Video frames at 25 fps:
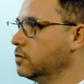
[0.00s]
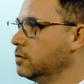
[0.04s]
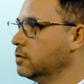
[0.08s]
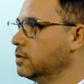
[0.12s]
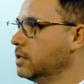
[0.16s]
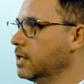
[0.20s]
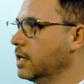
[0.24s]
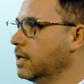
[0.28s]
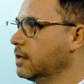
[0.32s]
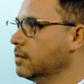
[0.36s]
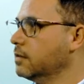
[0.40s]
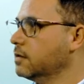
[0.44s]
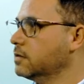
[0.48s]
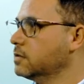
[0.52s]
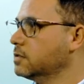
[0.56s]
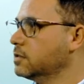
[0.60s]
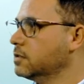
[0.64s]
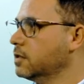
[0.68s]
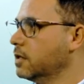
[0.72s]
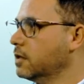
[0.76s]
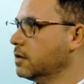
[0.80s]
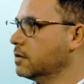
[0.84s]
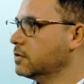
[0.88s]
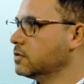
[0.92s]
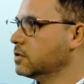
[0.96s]
today that
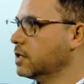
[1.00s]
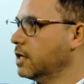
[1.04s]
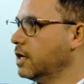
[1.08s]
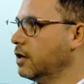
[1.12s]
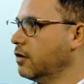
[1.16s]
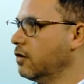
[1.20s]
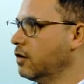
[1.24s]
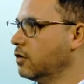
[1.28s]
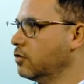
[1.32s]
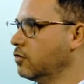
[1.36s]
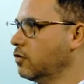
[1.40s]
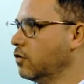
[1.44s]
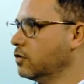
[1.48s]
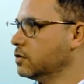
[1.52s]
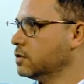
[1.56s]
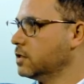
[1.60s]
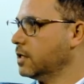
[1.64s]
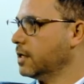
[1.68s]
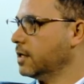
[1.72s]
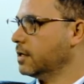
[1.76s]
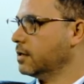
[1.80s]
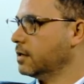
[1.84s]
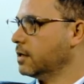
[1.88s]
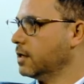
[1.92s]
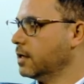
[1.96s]
scleral
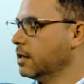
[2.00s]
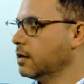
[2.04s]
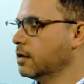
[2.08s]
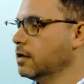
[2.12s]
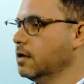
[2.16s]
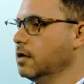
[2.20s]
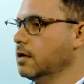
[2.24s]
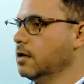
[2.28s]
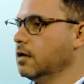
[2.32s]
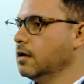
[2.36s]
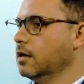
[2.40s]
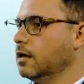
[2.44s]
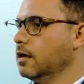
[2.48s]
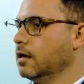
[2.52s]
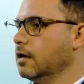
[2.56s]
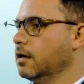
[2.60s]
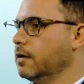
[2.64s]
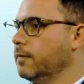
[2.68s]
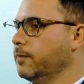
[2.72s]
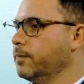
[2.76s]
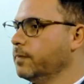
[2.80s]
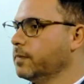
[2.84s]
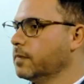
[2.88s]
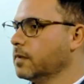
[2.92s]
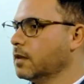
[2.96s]
cross-linking
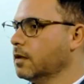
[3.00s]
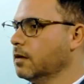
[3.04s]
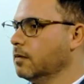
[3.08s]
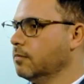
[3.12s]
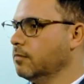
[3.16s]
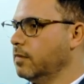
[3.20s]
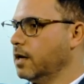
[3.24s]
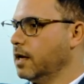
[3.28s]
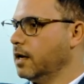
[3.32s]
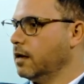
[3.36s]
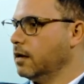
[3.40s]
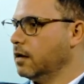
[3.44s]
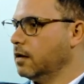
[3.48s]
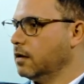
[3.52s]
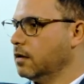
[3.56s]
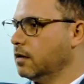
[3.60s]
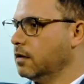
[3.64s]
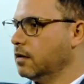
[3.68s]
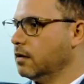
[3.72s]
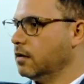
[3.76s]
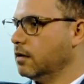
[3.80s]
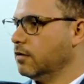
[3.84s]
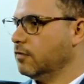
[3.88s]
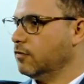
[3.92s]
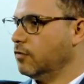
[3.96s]
by
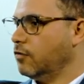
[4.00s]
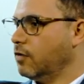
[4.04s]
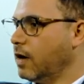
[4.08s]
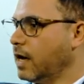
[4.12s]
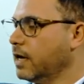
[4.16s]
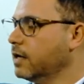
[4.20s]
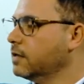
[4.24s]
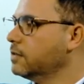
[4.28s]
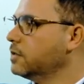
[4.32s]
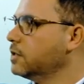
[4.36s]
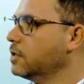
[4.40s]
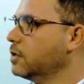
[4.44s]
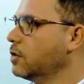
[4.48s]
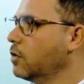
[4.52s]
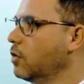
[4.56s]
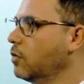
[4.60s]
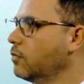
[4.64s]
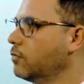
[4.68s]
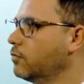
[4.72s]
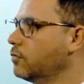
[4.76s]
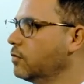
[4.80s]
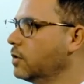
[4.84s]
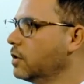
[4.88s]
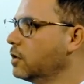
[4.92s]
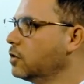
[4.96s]
a variety
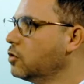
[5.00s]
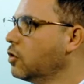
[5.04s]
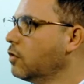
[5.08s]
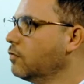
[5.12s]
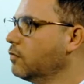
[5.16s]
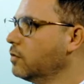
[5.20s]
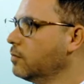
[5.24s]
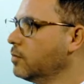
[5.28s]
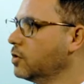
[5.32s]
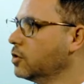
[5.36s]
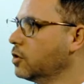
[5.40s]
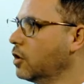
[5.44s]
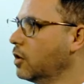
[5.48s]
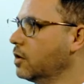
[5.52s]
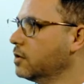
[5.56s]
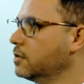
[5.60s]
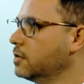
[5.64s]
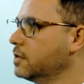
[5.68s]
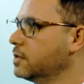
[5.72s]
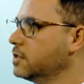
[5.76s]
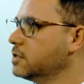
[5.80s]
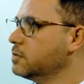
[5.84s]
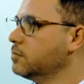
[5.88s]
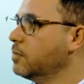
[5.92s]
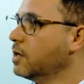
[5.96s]
of novel
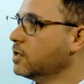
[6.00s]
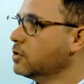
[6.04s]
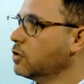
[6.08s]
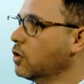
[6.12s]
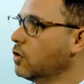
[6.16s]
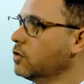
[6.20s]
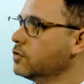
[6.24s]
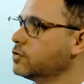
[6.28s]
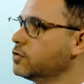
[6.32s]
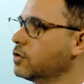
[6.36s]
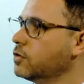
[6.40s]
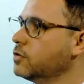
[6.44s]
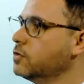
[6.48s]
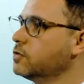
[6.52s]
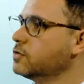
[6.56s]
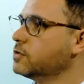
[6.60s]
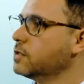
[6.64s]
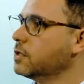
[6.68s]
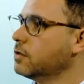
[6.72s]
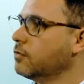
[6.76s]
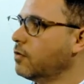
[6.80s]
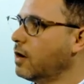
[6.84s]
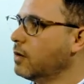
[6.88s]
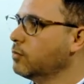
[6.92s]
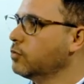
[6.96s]
modalities, but also
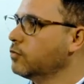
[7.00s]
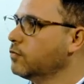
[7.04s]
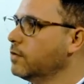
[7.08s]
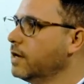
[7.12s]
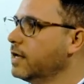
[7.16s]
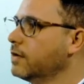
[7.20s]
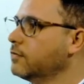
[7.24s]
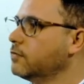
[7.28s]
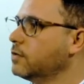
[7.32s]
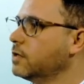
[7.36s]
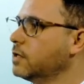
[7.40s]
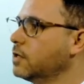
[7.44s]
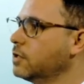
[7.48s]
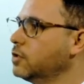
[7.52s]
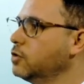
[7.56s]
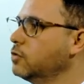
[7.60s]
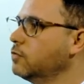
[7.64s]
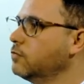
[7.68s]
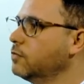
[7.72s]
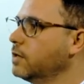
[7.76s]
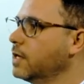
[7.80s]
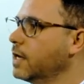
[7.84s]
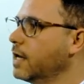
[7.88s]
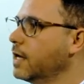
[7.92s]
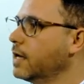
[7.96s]
using riboflavin and
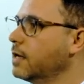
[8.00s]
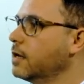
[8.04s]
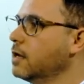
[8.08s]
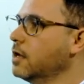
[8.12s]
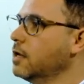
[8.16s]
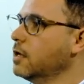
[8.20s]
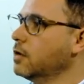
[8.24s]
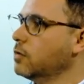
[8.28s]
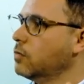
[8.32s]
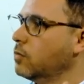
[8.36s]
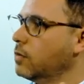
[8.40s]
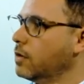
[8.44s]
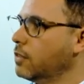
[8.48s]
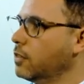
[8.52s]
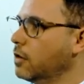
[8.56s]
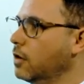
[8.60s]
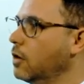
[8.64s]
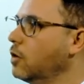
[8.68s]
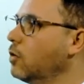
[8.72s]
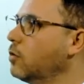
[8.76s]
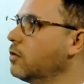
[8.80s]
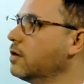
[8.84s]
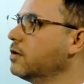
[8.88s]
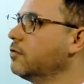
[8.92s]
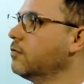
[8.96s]
UVA with a
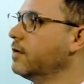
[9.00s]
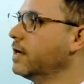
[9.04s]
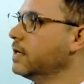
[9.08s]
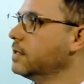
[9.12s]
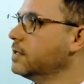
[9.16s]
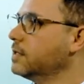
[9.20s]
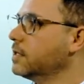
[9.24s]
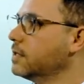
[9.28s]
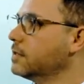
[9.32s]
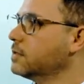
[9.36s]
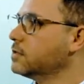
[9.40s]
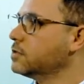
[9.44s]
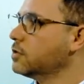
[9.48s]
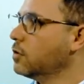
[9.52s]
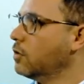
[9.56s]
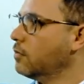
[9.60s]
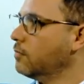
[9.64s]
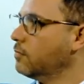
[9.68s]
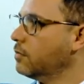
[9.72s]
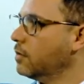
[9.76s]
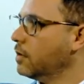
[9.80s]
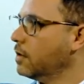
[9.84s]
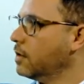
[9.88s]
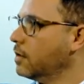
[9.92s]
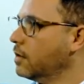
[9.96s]
lower irradiance
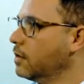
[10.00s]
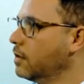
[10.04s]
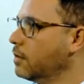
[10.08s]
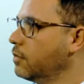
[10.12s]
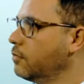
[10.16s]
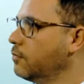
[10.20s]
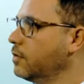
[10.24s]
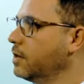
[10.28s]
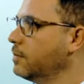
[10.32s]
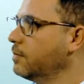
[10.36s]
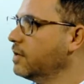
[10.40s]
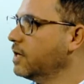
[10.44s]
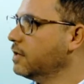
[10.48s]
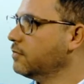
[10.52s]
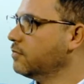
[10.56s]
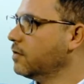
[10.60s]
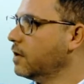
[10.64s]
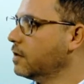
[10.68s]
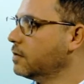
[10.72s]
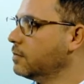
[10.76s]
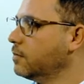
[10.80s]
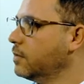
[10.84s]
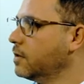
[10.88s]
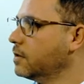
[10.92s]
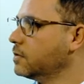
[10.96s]
of 3
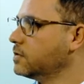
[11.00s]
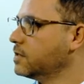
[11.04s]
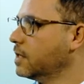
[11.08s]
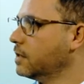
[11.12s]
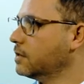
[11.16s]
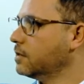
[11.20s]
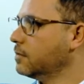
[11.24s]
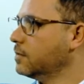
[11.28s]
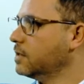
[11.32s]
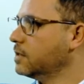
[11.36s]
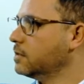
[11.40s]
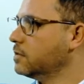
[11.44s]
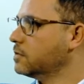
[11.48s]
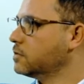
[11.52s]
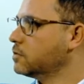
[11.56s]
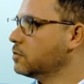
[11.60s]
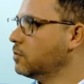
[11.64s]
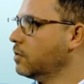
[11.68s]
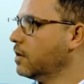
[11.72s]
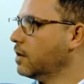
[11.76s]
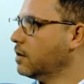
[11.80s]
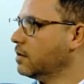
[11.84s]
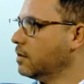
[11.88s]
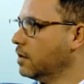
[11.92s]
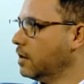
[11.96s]
milliwatt per centimeter
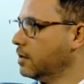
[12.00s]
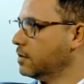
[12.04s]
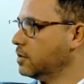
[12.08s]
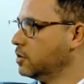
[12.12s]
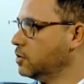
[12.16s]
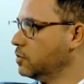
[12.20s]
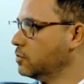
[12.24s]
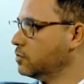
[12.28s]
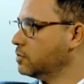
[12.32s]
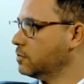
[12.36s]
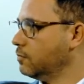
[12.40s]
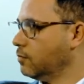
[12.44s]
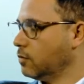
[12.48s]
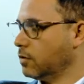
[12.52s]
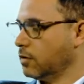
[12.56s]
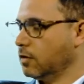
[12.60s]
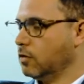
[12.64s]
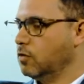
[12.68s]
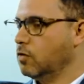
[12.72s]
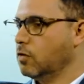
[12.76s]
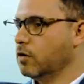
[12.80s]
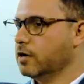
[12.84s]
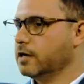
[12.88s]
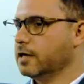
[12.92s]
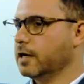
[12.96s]
square, like used for the
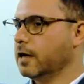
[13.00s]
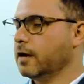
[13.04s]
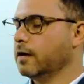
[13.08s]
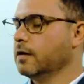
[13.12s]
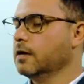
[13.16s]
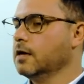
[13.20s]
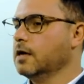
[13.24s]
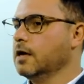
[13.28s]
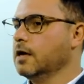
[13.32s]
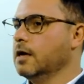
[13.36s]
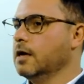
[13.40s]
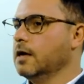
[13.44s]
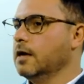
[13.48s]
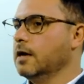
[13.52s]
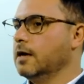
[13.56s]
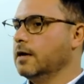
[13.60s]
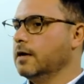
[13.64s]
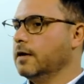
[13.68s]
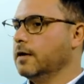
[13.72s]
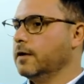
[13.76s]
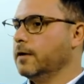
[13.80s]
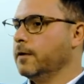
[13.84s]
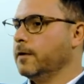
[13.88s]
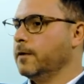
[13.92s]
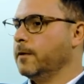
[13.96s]
cornea,
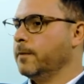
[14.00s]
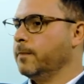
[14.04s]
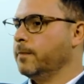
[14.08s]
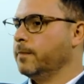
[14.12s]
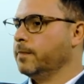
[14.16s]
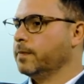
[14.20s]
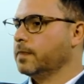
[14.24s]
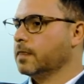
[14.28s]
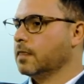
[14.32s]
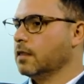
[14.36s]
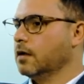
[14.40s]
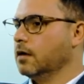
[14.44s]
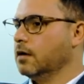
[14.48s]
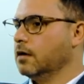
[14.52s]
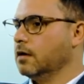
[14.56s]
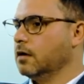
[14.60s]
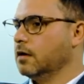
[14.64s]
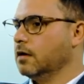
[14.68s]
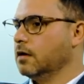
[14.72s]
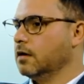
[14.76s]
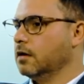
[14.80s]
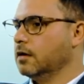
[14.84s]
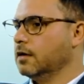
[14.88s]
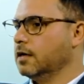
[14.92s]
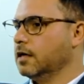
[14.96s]

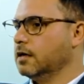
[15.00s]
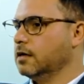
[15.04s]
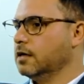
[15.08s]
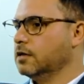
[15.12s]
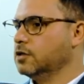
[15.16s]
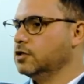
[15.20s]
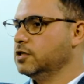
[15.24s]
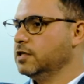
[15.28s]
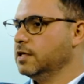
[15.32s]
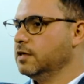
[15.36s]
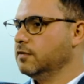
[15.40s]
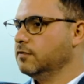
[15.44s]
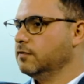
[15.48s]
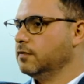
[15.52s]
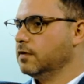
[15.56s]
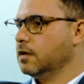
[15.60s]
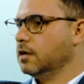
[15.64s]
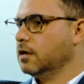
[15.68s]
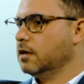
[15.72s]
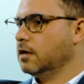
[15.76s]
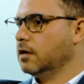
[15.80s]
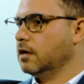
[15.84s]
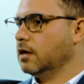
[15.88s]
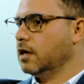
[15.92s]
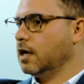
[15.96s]
can achieve
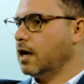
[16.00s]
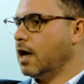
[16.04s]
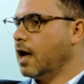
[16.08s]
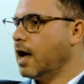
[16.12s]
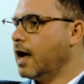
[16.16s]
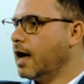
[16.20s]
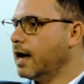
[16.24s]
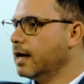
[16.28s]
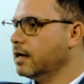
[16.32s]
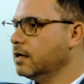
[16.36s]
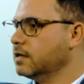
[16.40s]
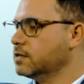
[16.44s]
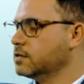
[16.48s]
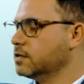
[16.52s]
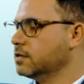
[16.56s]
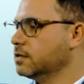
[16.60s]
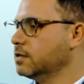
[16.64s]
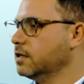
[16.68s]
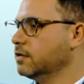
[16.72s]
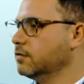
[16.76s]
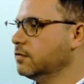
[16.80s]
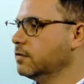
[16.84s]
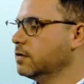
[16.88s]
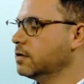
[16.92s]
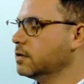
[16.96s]
a highly
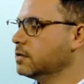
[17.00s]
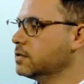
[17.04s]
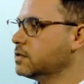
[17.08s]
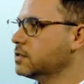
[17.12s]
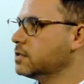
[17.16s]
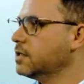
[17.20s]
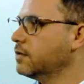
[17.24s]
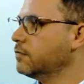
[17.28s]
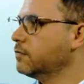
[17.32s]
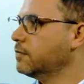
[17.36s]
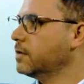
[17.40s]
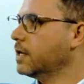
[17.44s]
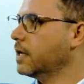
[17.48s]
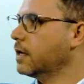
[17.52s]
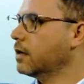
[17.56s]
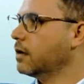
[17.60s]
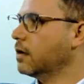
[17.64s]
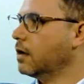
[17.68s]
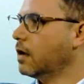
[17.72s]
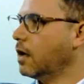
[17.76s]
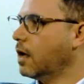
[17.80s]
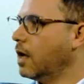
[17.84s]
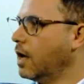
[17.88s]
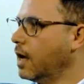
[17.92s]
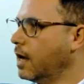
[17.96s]
significant stiffening,
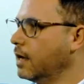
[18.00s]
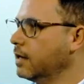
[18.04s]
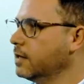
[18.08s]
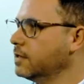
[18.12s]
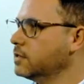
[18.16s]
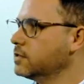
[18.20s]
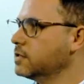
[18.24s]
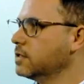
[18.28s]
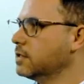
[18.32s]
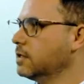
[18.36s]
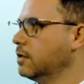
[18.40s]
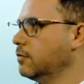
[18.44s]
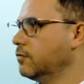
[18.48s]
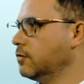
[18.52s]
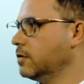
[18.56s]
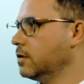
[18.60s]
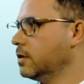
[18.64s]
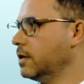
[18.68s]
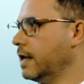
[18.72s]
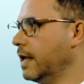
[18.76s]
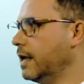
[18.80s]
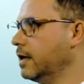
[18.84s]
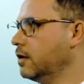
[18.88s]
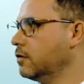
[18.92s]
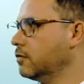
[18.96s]
a highly
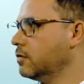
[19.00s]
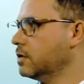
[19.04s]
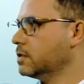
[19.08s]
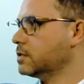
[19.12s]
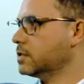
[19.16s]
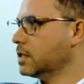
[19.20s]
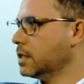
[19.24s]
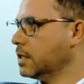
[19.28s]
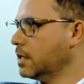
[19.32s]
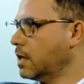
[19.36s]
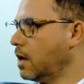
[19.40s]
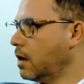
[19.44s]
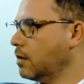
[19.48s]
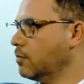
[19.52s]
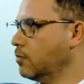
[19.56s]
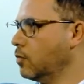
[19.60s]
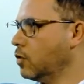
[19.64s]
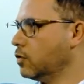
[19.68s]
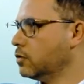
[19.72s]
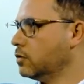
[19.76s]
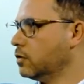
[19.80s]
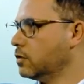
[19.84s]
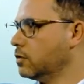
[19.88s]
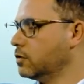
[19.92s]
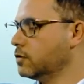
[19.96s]
significant increase in Young
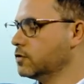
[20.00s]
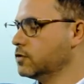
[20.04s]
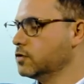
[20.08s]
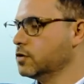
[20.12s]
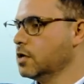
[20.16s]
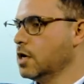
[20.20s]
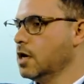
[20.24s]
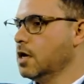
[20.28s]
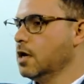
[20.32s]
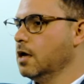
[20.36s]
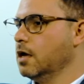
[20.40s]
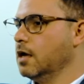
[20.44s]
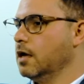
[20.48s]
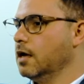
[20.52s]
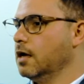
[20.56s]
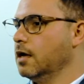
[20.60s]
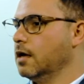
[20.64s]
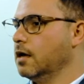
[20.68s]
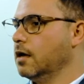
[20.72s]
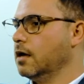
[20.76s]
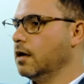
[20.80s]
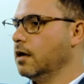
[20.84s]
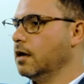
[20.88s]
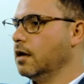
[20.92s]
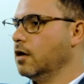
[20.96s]
modulus
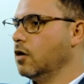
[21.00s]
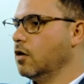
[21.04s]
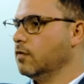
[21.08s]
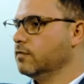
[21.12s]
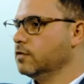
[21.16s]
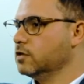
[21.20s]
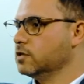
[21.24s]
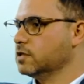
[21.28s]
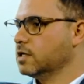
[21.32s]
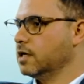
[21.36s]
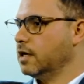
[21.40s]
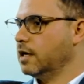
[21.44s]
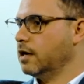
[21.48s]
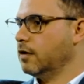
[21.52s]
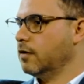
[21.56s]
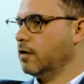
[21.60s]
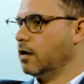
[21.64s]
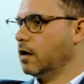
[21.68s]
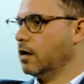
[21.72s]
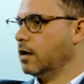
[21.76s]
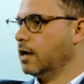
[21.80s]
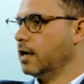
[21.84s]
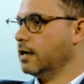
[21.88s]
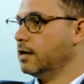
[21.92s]
of the sclera.